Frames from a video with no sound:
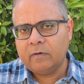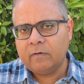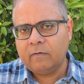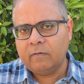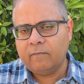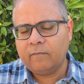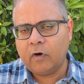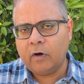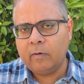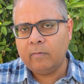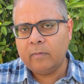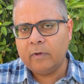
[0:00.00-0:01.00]

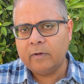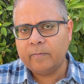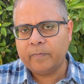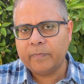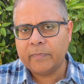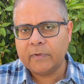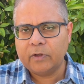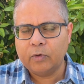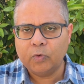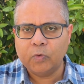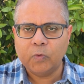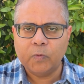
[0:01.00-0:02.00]
form.
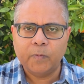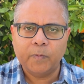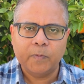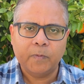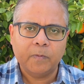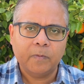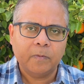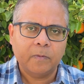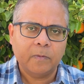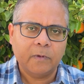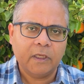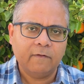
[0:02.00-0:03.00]
You
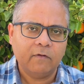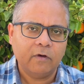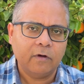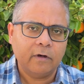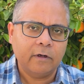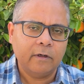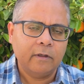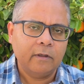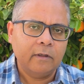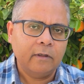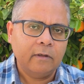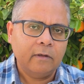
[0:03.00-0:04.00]
give your
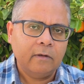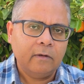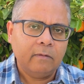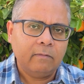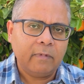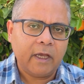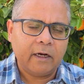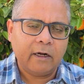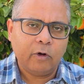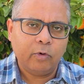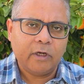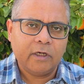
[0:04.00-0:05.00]

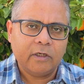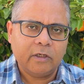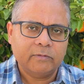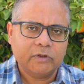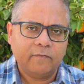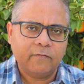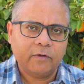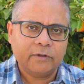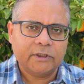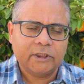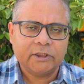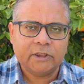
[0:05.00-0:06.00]
background in terms of your
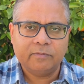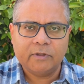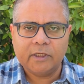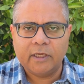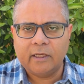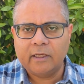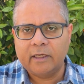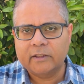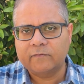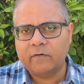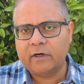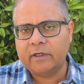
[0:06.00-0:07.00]
CGPA as
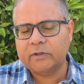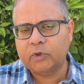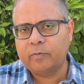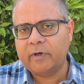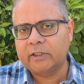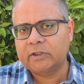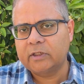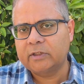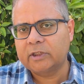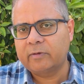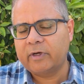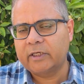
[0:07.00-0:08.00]
far as your bachelor's and
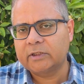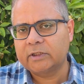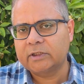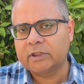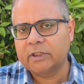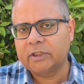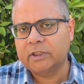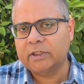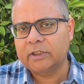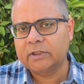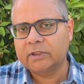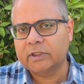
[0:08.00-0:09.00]
master's degree
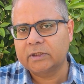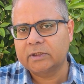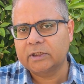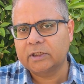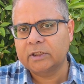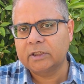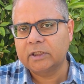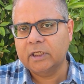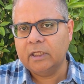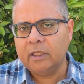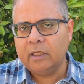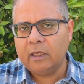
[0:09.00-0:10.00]
is concerned,
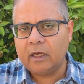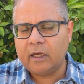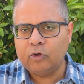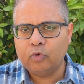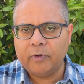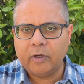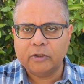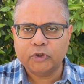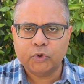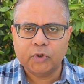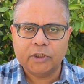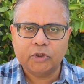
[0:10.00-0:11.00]
and you may also
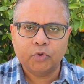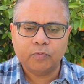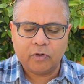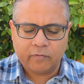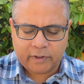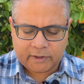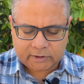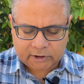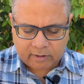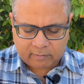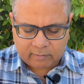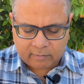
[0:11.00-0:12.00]
need to provide
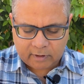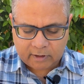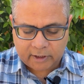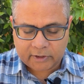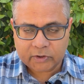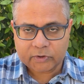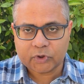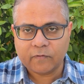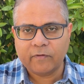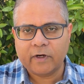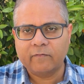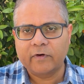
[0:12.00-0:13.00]
some letters of
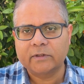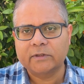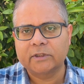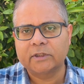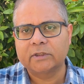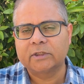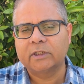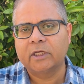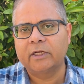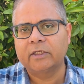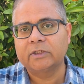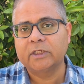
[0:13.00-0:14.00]
references and
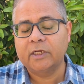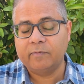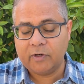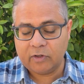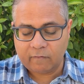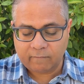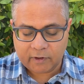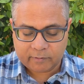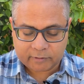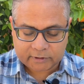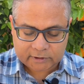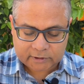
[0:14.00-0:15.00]
a statement of purpose.